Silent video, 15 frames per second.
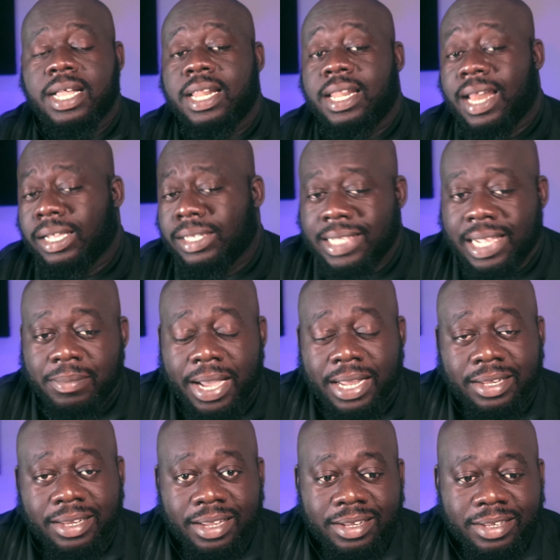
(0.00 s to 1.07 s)
last time I
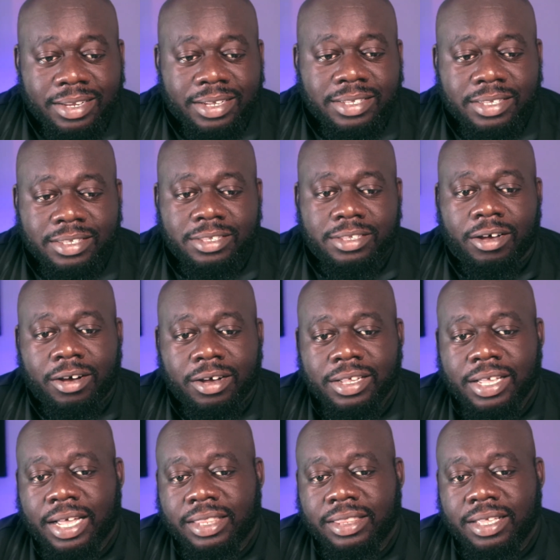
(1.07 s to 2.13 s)
did this
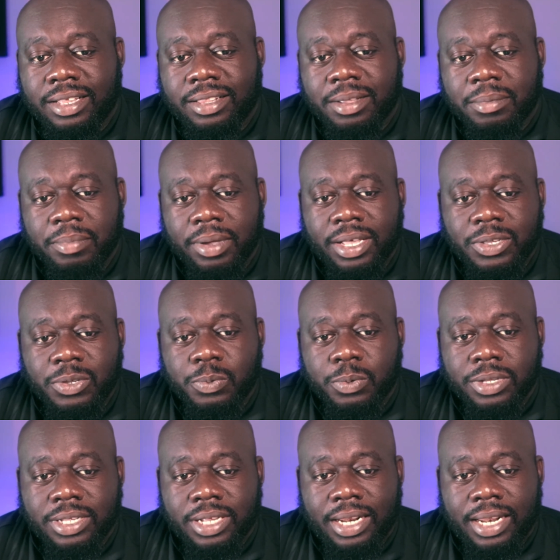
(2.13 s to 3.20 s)
song, I think the bass
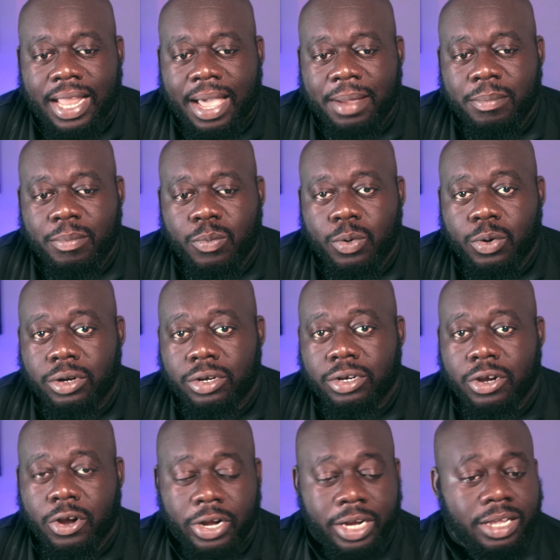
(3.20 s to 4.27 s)
was a lot more
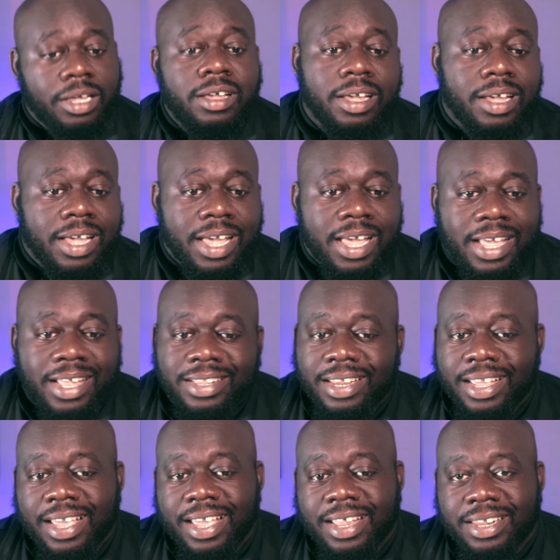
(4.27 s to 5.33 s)
dirty
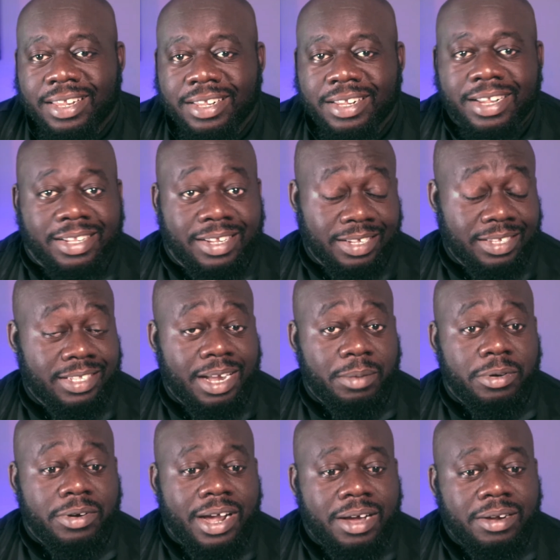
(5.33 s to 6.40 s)
than this
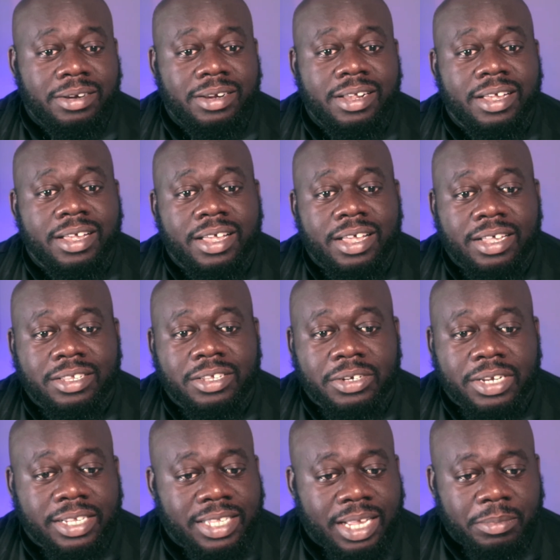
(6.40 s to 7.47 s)
time around. So
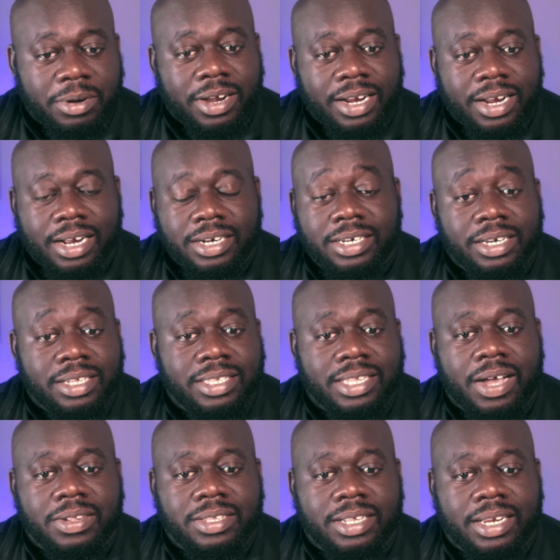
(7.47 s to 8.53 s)
this time around, it actually
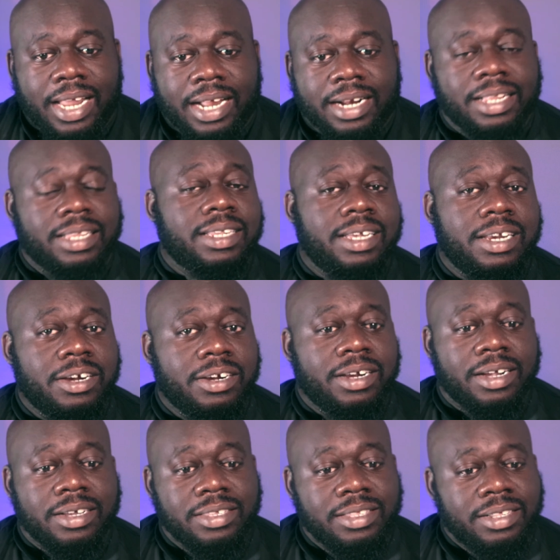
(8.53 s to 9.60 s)
sounds a lot cleaner.
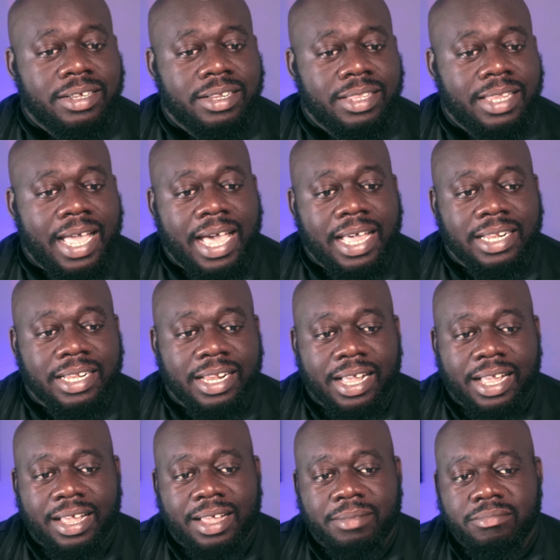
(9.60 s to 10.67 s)
There's still that
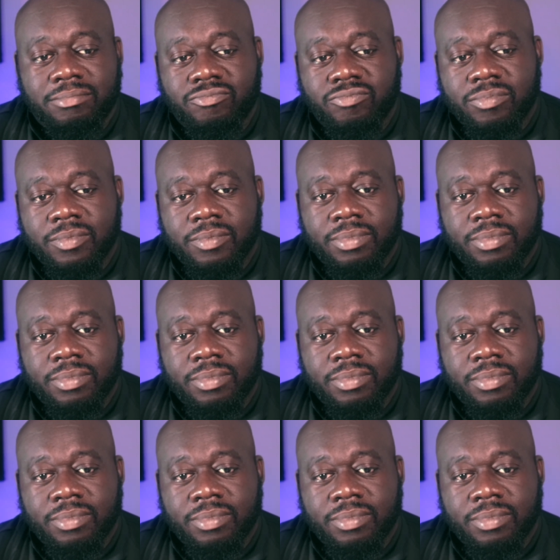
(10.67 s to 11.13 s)
um,